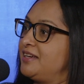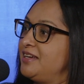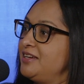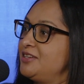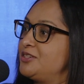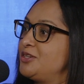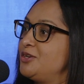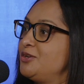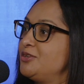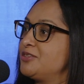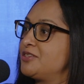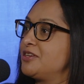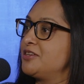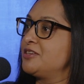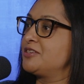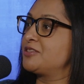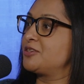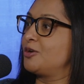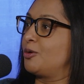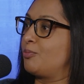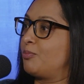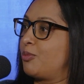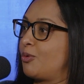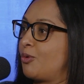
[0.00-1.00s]
He
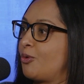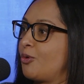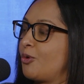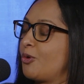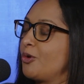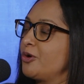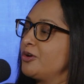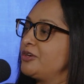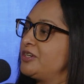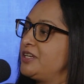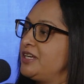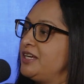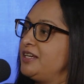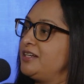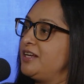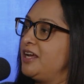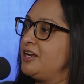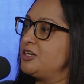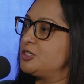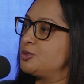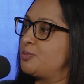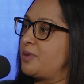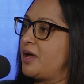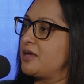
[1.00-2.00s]
chooses a poor
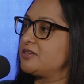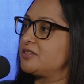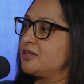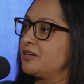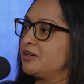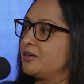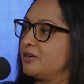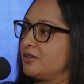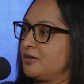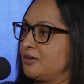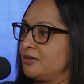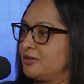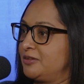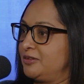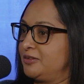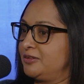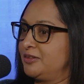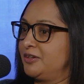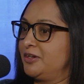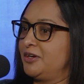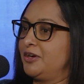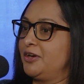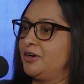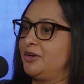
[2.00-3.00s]
teenage peasant girl
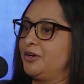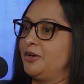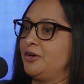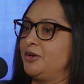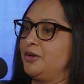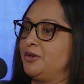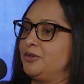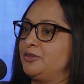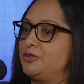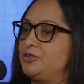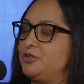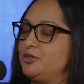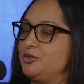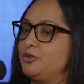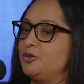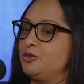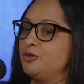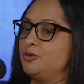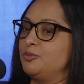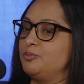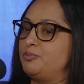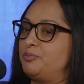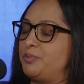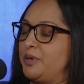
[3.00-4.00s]

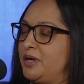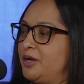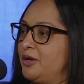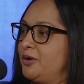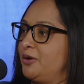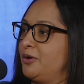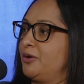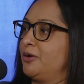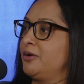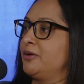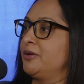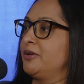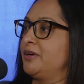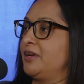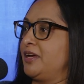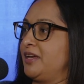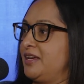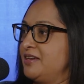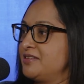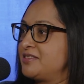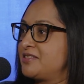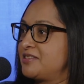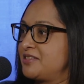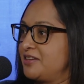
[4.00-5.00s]
to bear
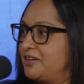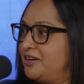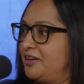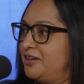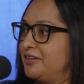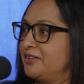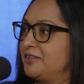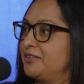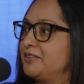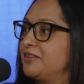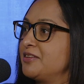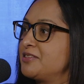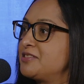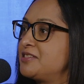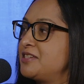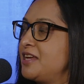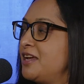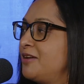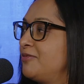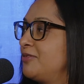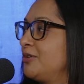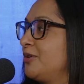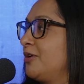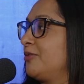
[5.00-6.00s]
his son, the
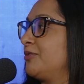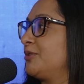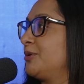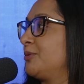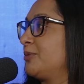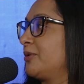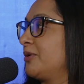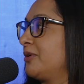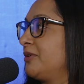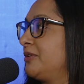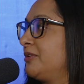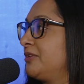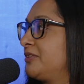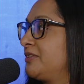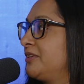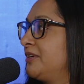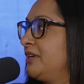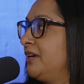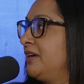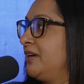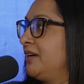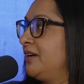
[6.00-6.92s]
Savior of the world.